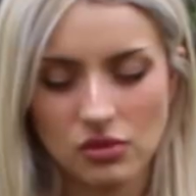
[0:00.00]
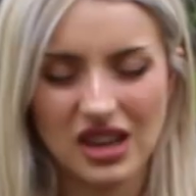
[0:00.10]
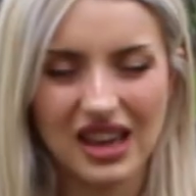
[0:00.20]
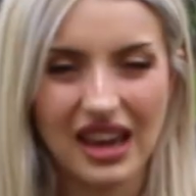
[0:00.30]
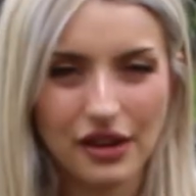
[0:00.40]
We
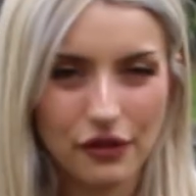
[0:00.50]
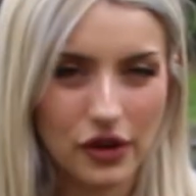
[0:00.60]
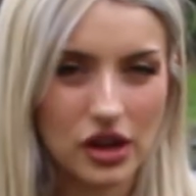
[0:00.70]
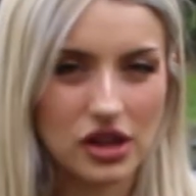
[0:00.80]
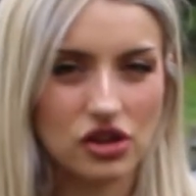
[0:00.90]
didn't get any
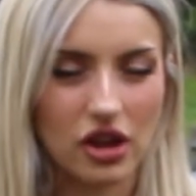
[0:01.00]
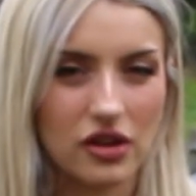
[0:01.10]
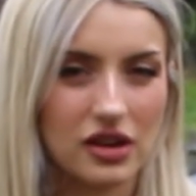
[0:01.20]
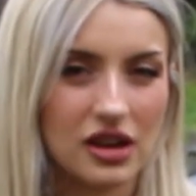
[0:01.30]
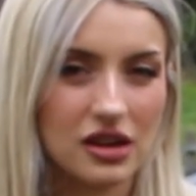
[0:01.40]
footage
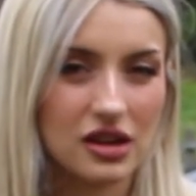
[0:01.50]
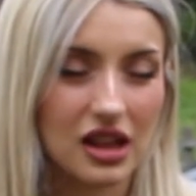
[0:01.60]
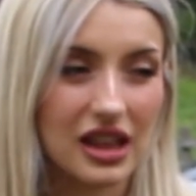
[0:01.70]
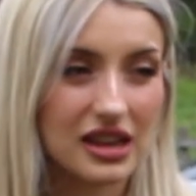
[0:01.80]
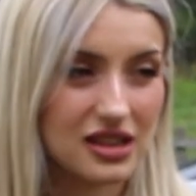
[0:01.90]
going in
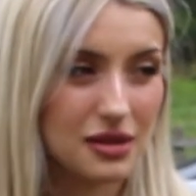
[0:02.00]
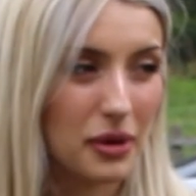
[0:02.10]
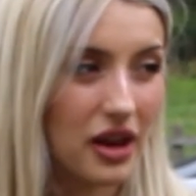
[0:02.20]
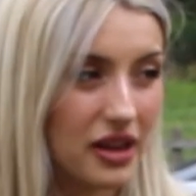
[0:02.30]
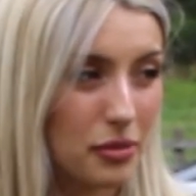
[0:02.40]
collecting the
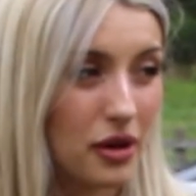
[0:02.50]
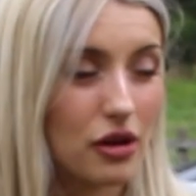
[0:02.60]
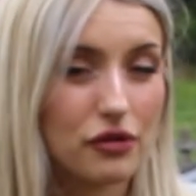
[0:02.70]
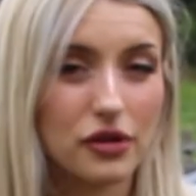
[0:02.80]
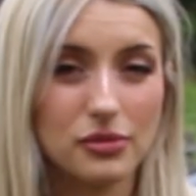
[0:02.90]
bike
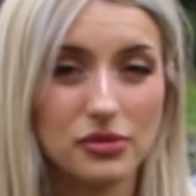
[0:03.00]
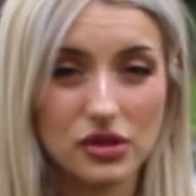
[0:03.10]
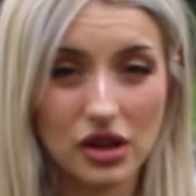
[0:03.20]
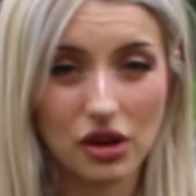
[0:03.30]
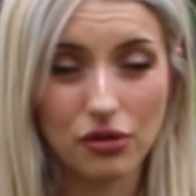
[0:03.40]
apart from
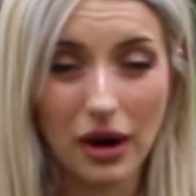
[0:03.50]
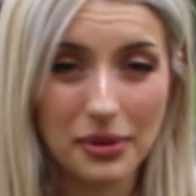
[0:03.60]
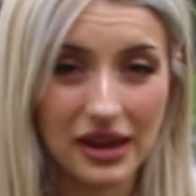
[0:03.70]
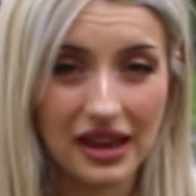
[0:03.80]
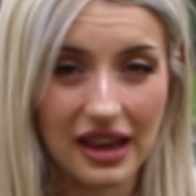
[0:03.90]
the
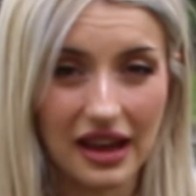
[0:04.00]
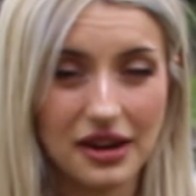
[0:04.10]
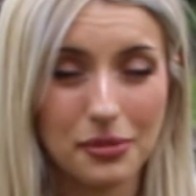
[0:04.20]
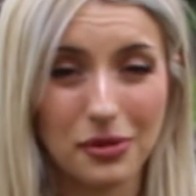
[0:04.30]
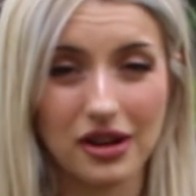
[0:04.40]
crappy
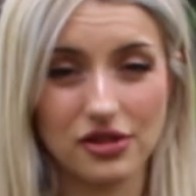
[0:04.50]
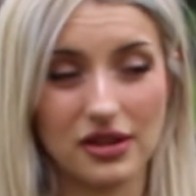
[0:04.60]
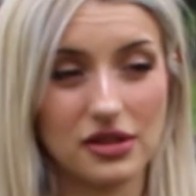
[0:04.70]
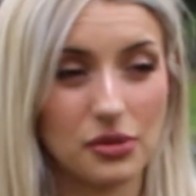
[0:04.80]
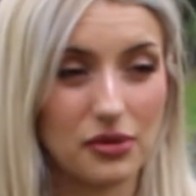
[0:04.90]
Enterprise
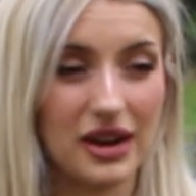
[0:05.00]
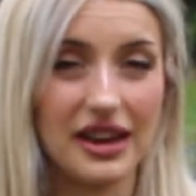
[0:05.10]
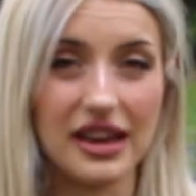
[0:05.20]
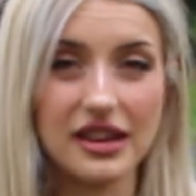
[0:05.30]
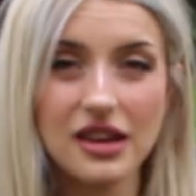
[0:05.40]
van that we
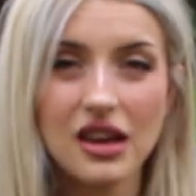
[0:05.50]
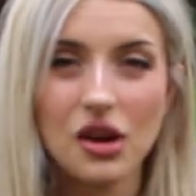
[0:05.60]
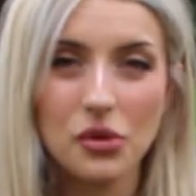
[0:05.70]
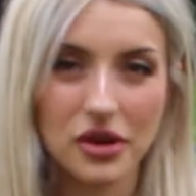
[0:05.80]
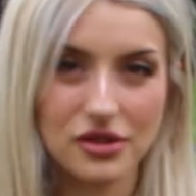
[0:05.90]
rented.
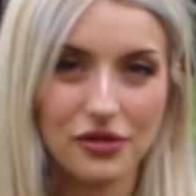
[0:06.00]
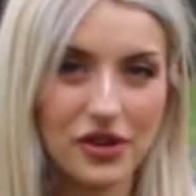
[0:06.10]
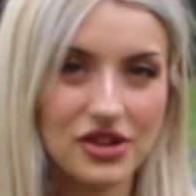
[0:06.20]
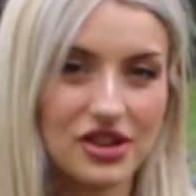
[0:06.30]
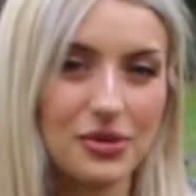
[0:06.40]
We got some
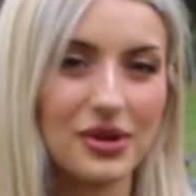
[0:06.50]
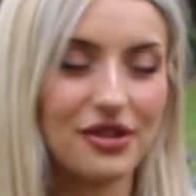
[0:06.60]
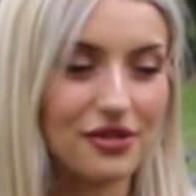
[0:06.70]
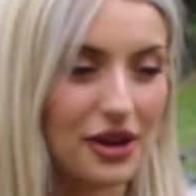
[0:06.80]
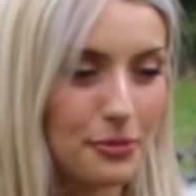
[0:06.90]
footage, didn't we,
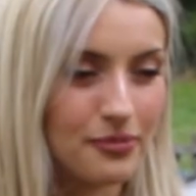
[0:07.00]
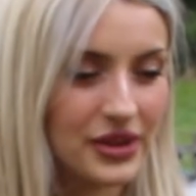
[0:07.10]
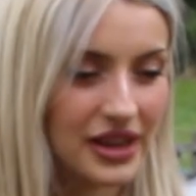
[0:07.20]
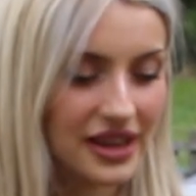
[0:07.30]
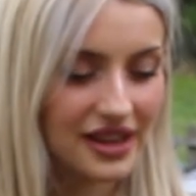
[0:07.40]
of
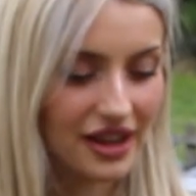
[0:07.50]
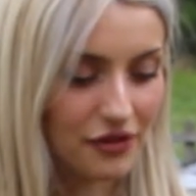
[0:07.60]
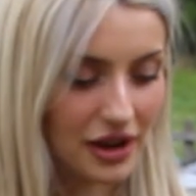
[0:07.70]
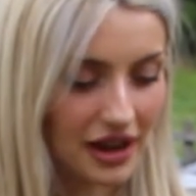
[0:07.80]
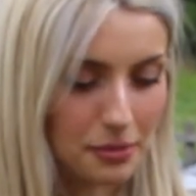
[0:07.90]

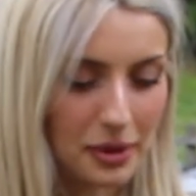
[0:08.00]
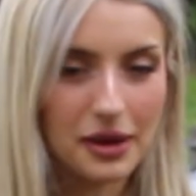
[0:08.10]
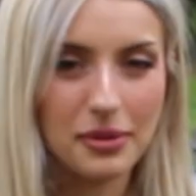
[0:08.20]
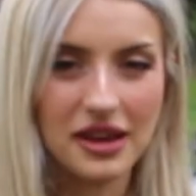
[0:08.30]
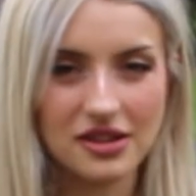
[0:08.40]
it like
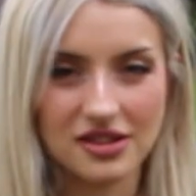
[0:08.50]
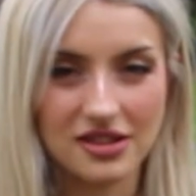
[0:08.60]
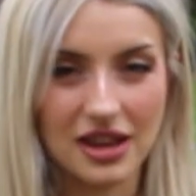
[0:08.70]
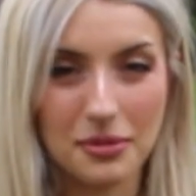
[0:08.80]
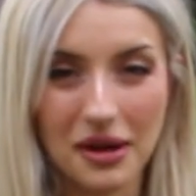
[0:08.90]
beeping because the
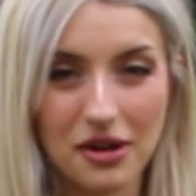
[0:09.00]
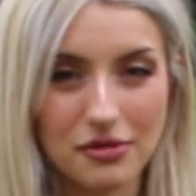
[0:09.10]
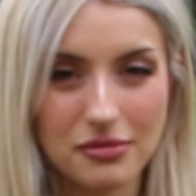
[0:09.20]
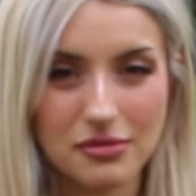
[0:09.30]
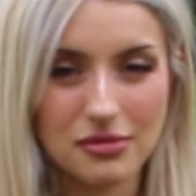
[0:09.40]
seatbelt
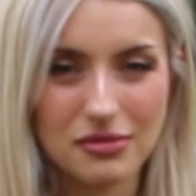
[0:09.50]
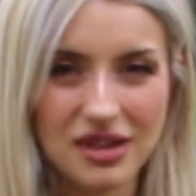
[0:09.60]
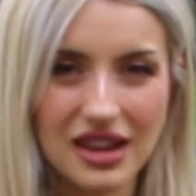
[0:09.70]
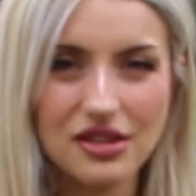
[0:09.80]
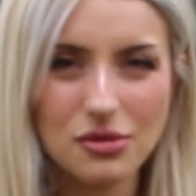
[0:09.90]

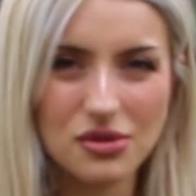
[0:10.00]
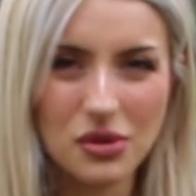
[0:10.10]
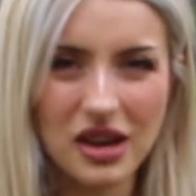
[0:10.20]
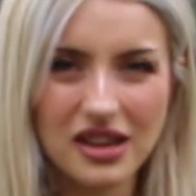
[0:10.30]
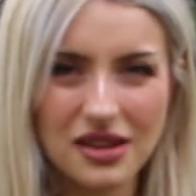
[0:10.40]
sensor wasn't working.